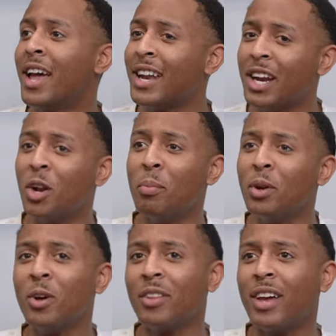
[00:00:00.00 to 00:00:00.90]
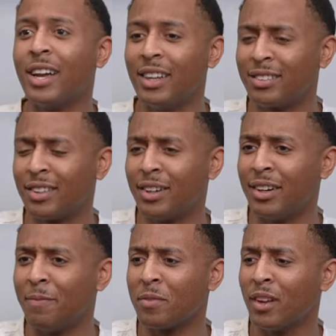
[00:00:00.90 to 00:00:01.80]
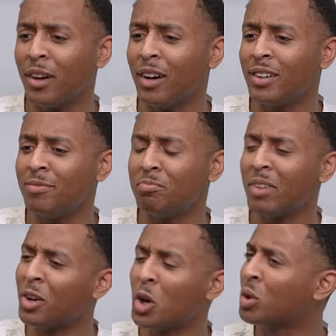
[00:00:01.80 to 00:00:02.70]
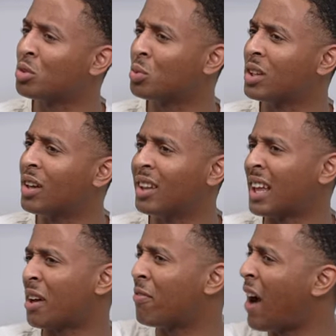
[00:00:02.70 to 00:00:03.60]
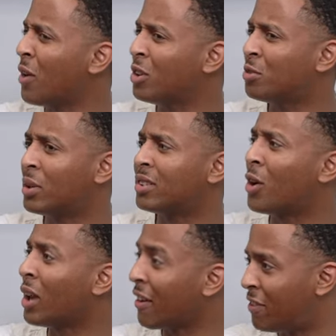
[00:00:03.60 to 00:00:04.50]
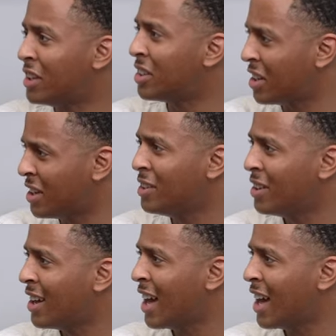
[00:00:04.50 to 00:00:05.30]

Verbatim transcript: And in the middle of that, it's I don't know what it's really like a virus, but it's called like VGE.